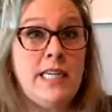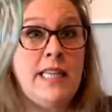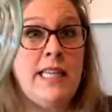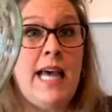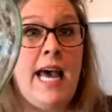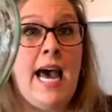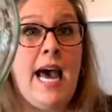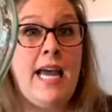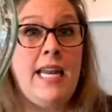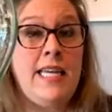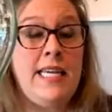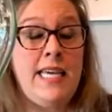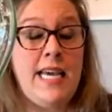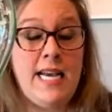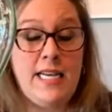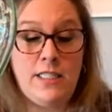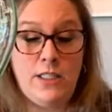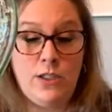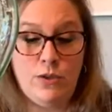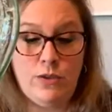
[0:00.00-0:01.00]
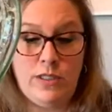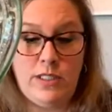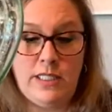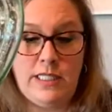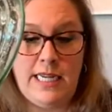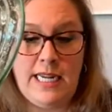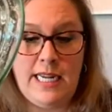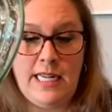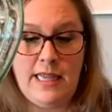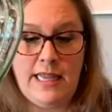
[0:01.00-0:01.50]
in that. Yes,
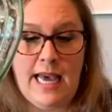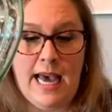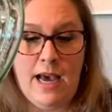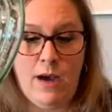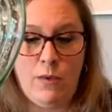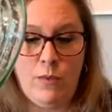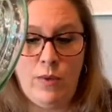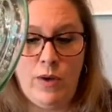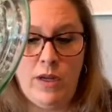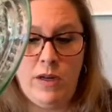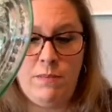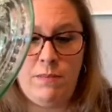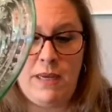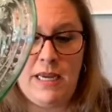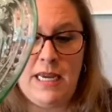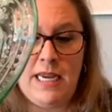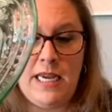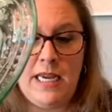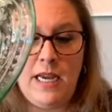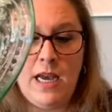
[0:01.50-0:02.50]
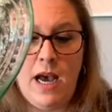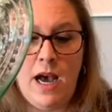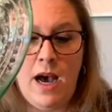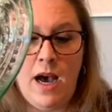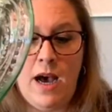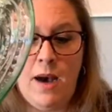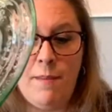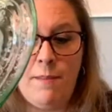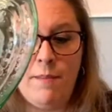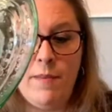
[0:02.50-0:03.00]
Christine, that would be
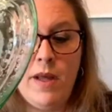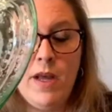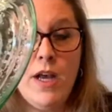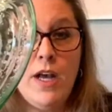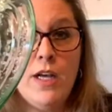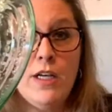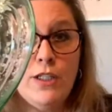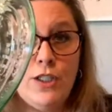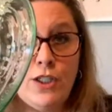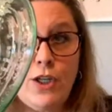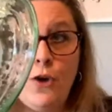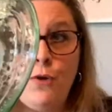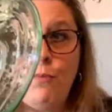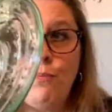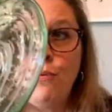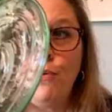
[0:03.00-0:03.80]
um, so